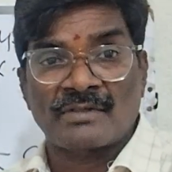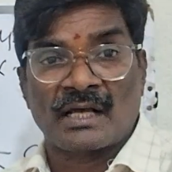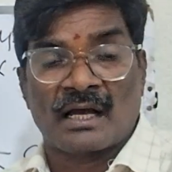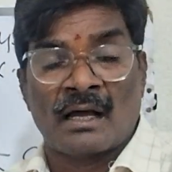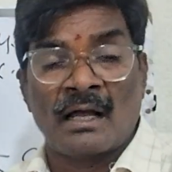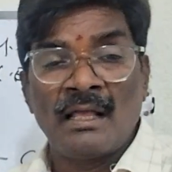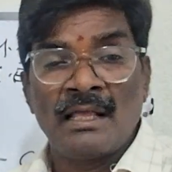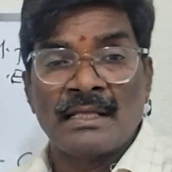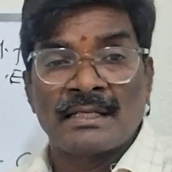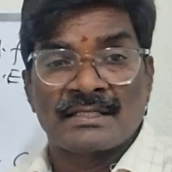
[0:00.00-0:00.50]
of
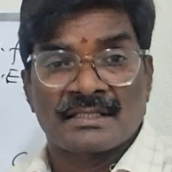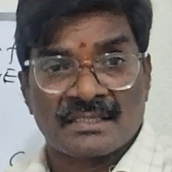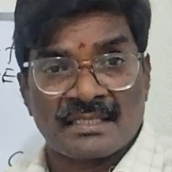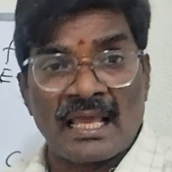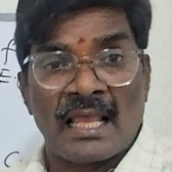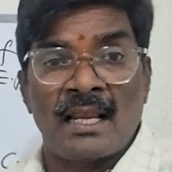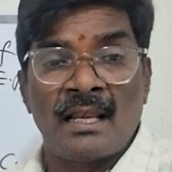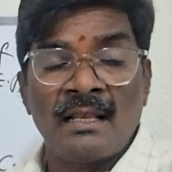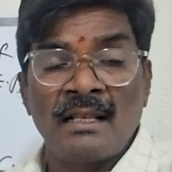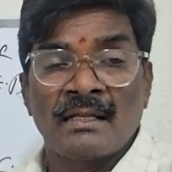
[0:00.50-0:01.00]
the
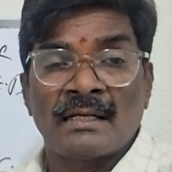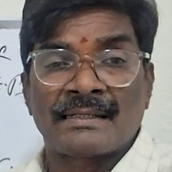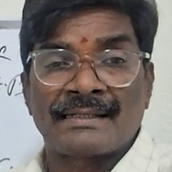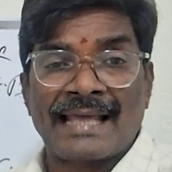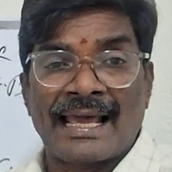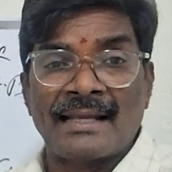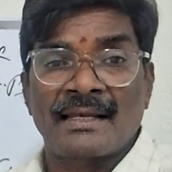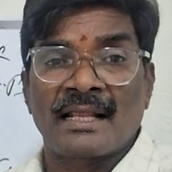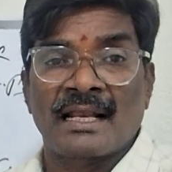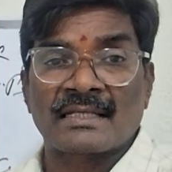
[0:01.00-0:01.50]
cell,
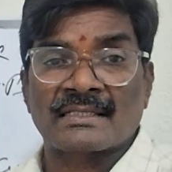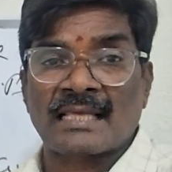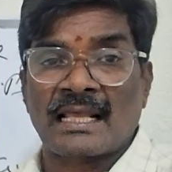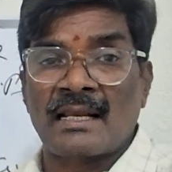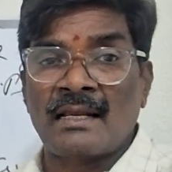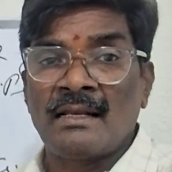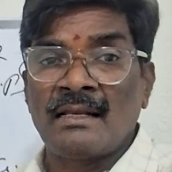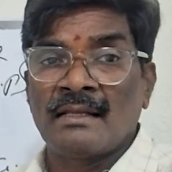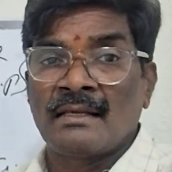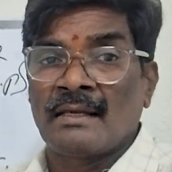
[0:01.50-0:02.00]
Daniel
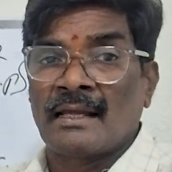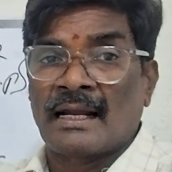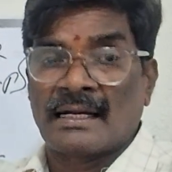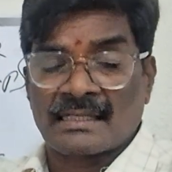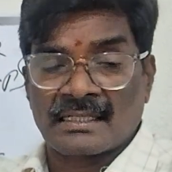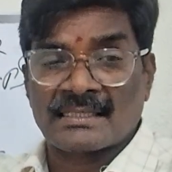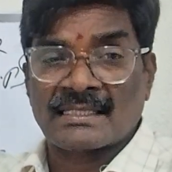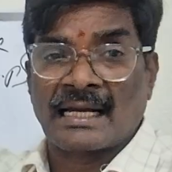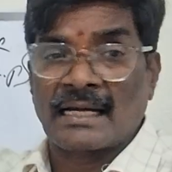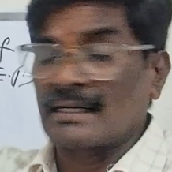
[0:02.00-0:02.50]
cell.
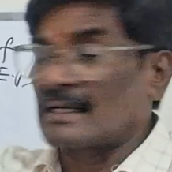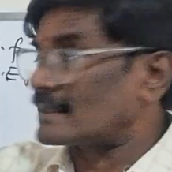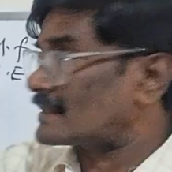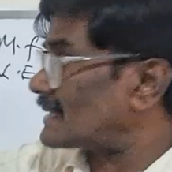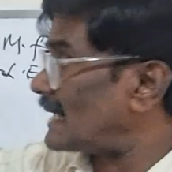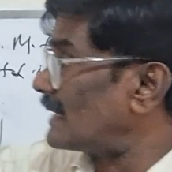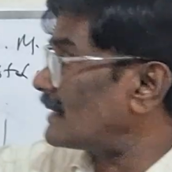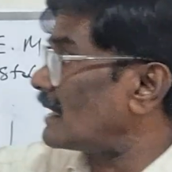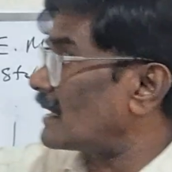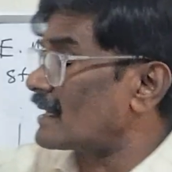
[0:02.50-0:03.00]
At a
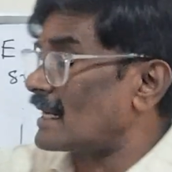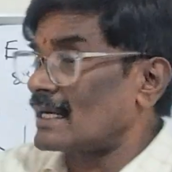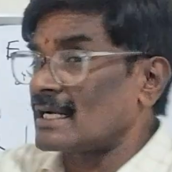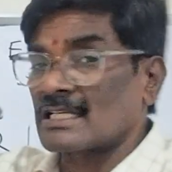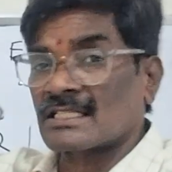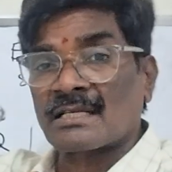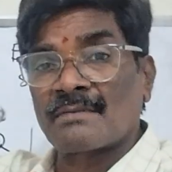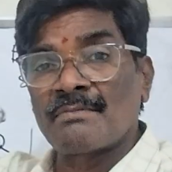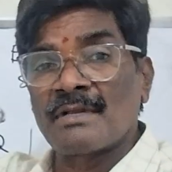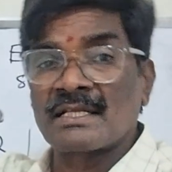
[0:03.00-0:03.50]
standard
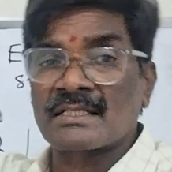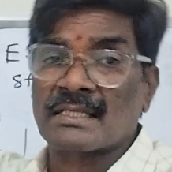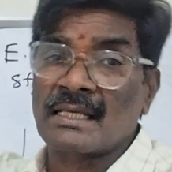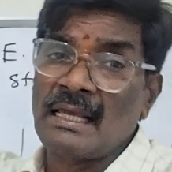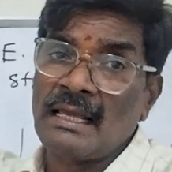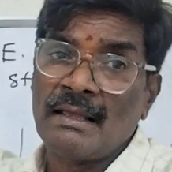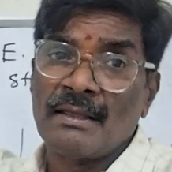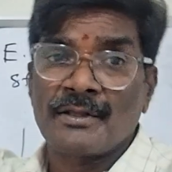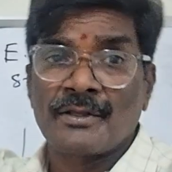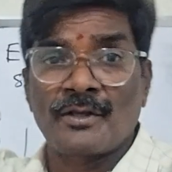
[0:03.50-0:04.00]
condition means
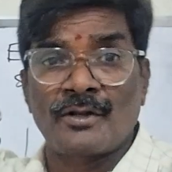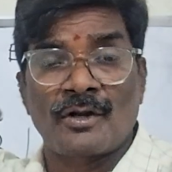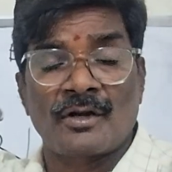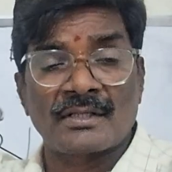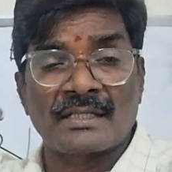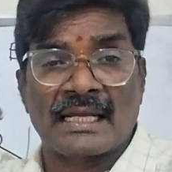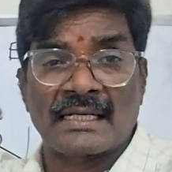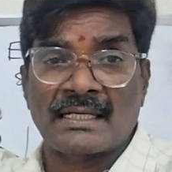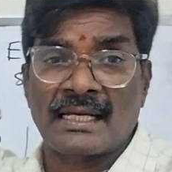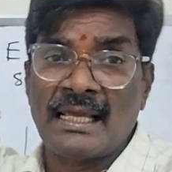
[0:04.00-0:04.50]
you
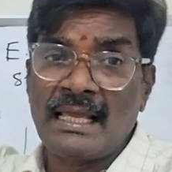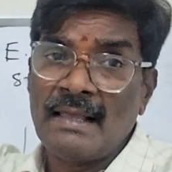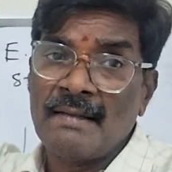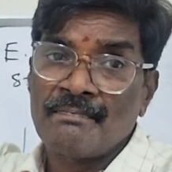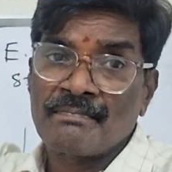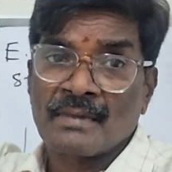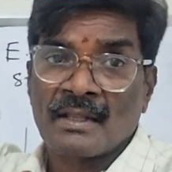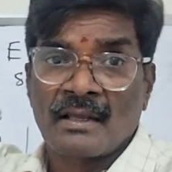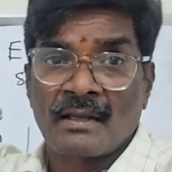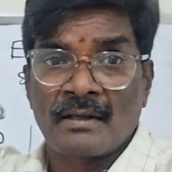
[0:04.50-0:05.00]
know that
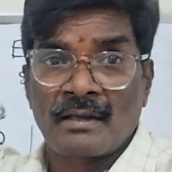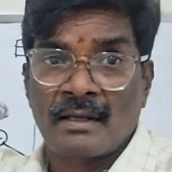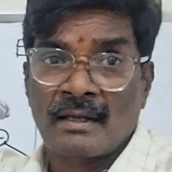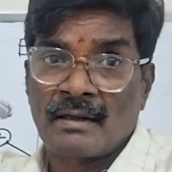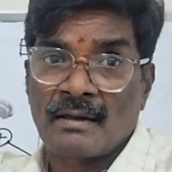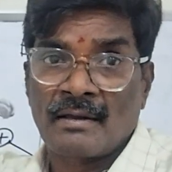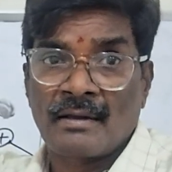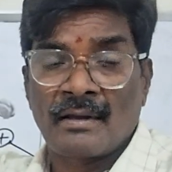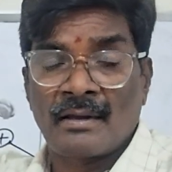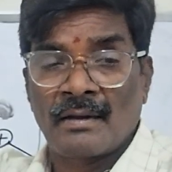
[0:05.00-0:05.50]

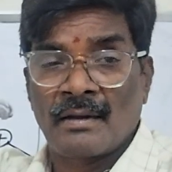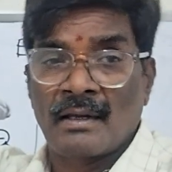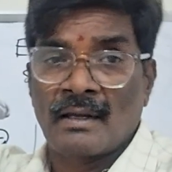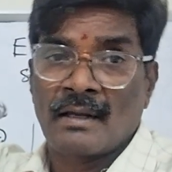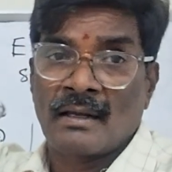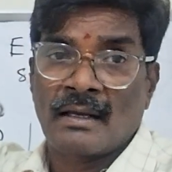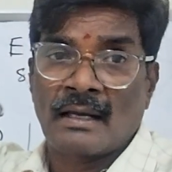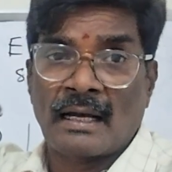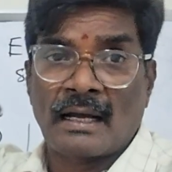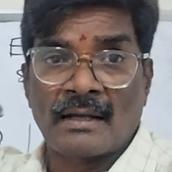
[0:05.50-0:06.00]

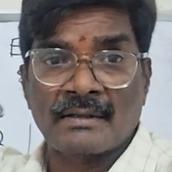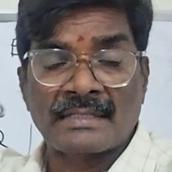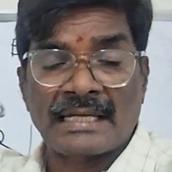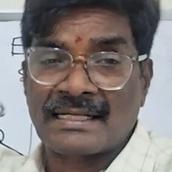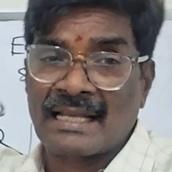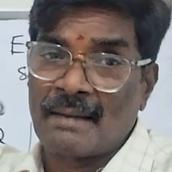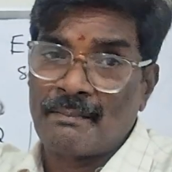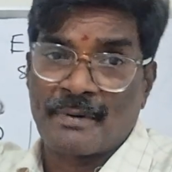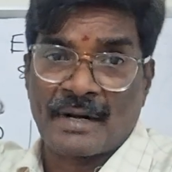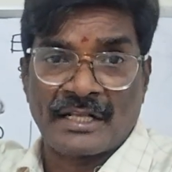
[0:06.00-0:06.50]

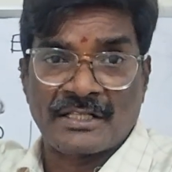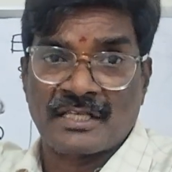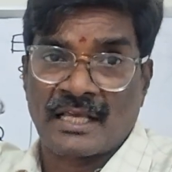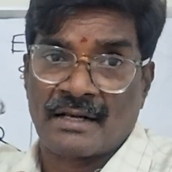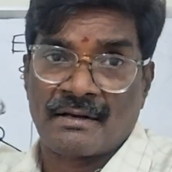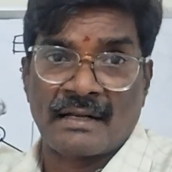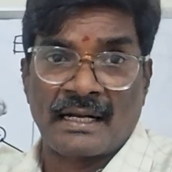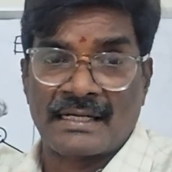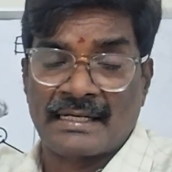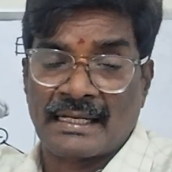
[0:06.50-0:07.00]
the
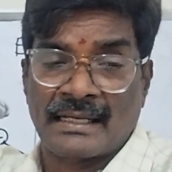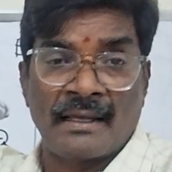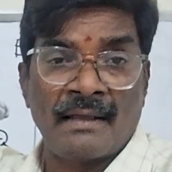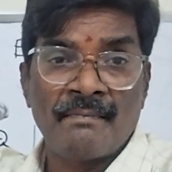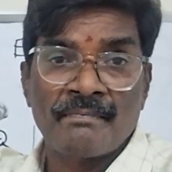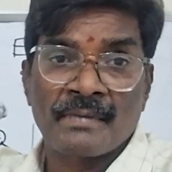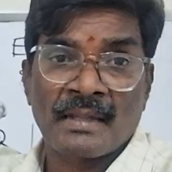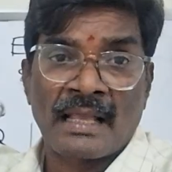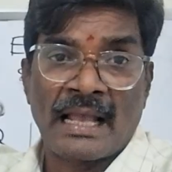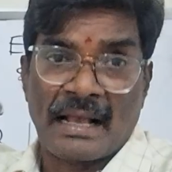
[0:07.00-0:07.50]
temperature at
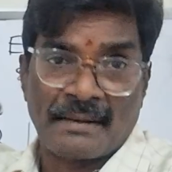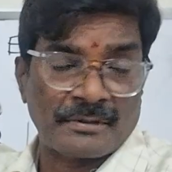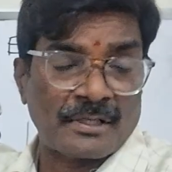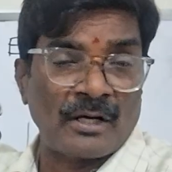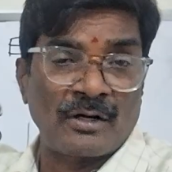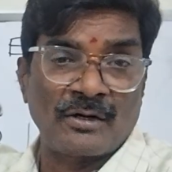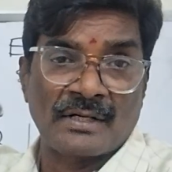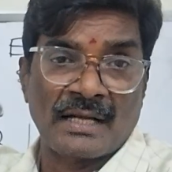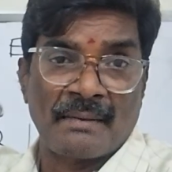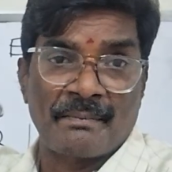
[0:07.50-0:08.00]

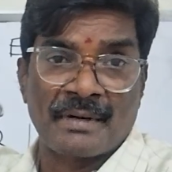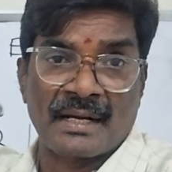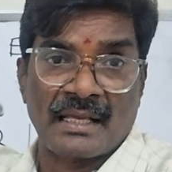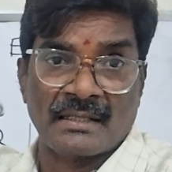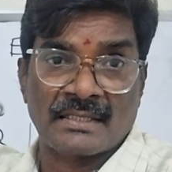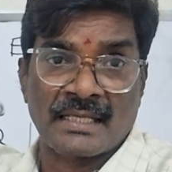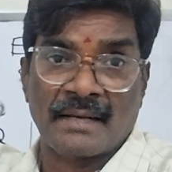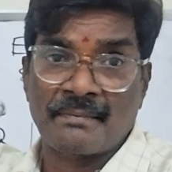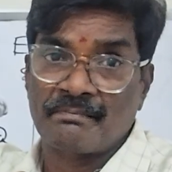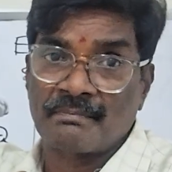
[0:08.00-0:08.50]
absolute
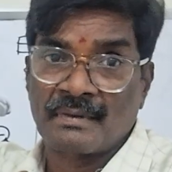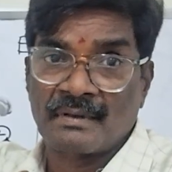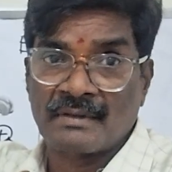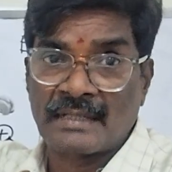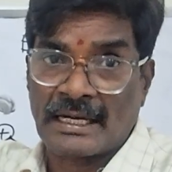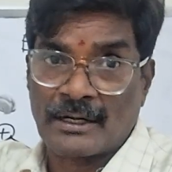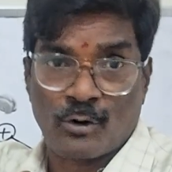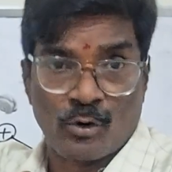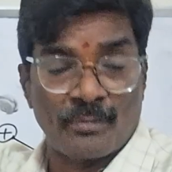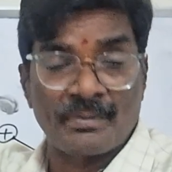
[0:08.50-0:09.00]
temperature,
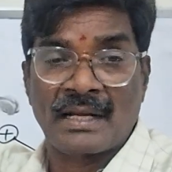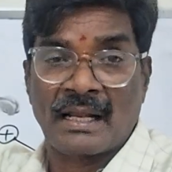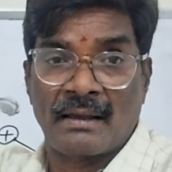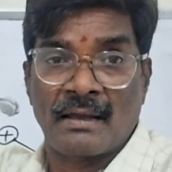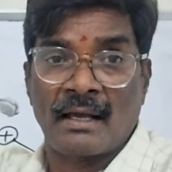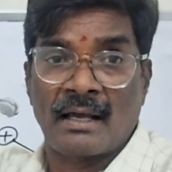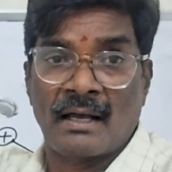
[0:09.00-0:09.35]
that room